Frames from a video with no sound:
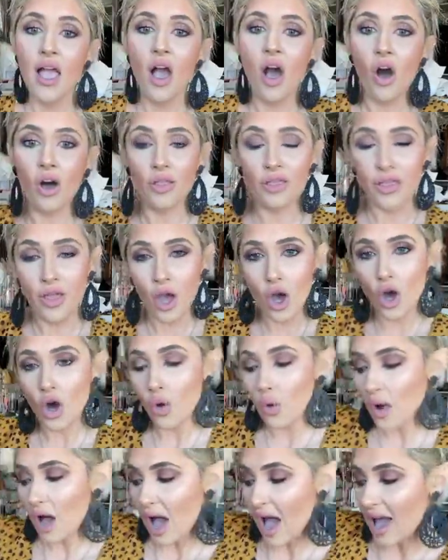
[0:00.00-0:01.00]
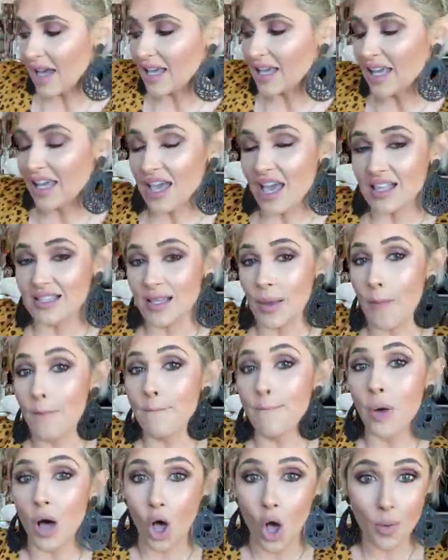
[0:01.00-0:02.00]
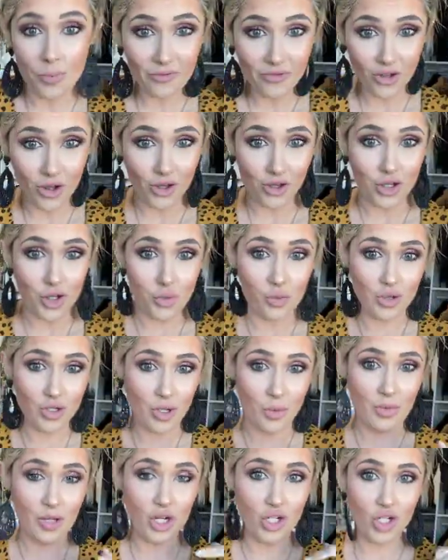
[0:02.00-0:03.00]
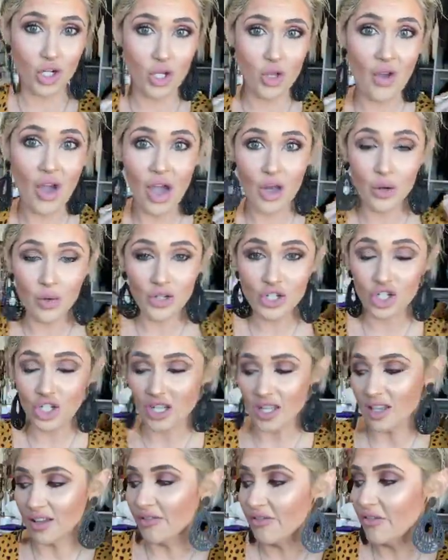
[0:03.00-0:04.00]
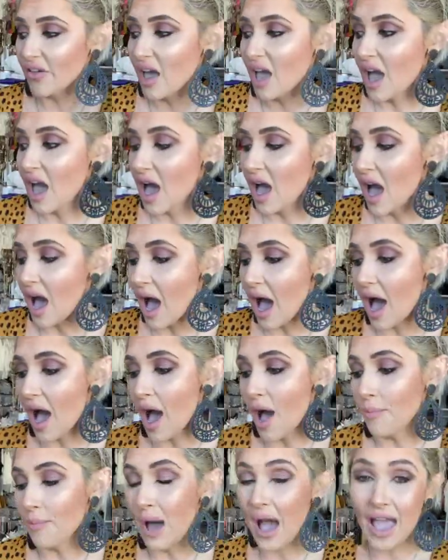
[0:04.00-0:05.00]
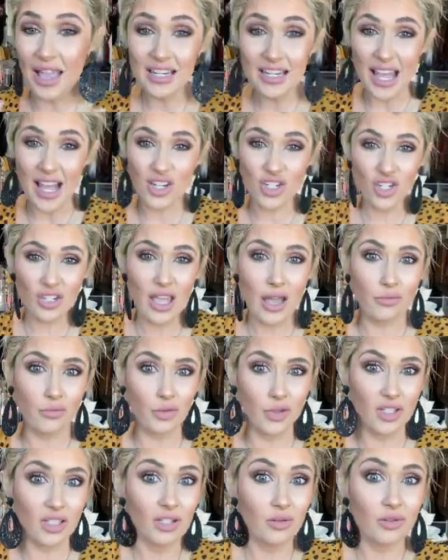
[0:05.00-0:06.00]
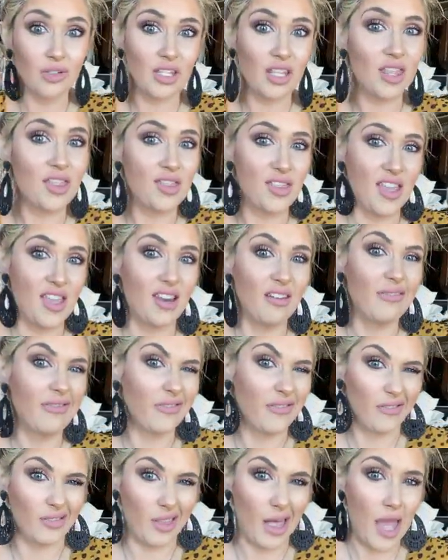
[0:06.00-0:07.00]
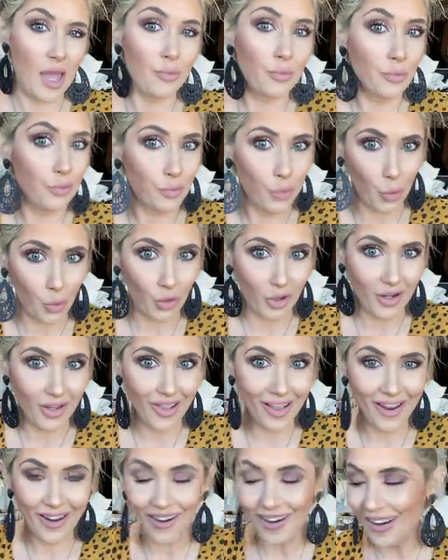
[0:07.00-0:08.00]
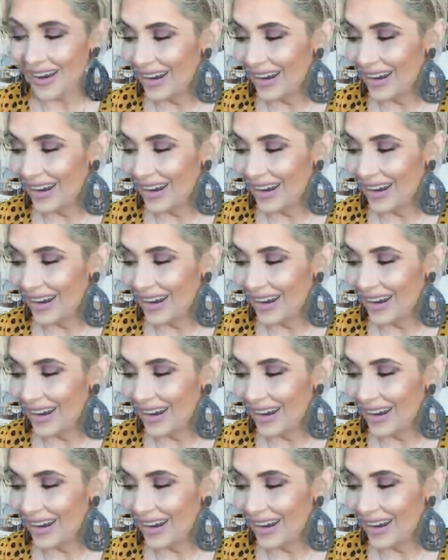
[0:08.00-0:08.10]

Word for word: Although I can get some bomb volume, which I'm going to show you how to achieve, um, I naturally have really, really thin, flat, boring hair.